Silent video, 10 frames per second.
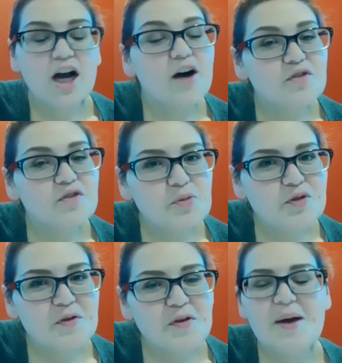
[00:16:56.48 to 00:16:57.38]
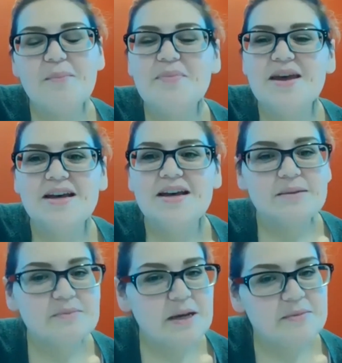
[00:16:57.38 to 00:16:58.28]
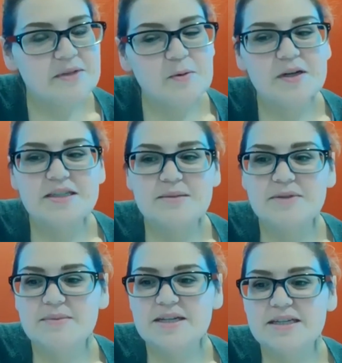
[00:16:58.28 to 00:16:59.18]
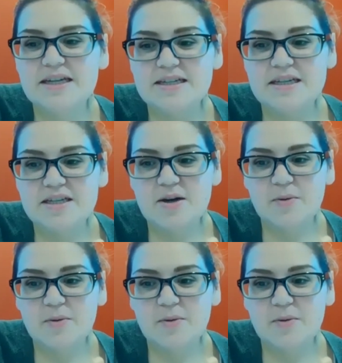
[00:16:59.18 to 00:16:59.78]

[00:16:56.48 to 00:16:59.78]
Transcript: uncomfortable for them. Sometimes it works, sometimes it doesn't.